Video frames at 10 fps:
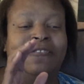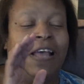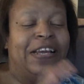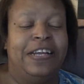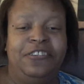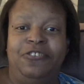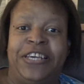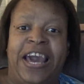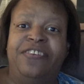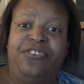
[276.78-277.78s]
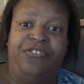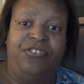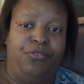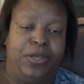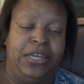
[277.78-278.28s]
I got to do taxes
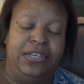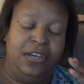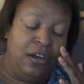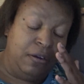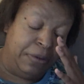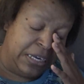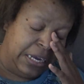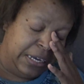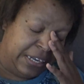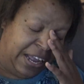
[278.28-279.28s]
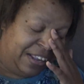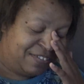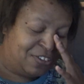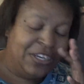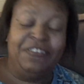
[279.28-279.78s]
this weekend. Oh, my God. I
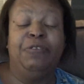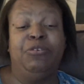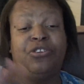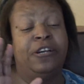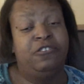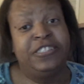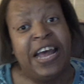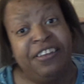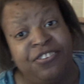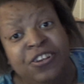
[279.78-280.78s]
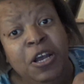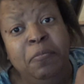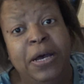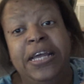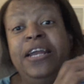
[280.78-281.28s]
don't even get started on taxes.
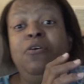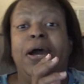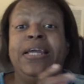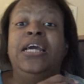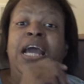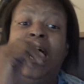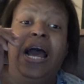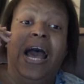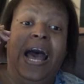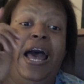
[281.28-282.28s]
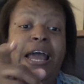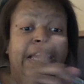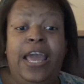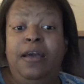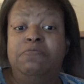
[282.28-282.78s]
But anyway, I
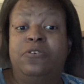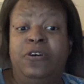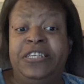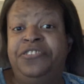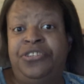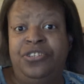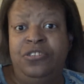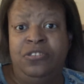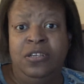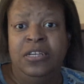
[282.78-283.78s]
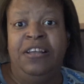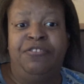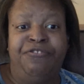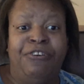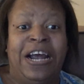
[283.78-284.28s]
am going to...
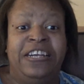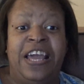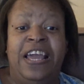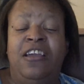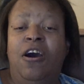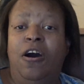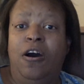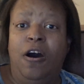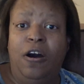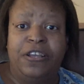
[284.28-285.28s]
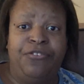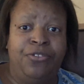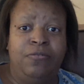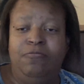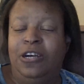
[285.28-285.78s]
It's Friday, August
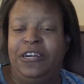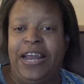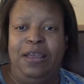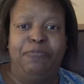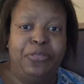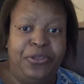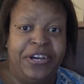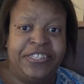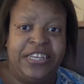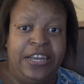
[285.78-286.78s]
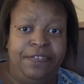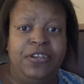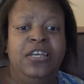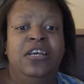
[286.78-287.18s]
or April 13th.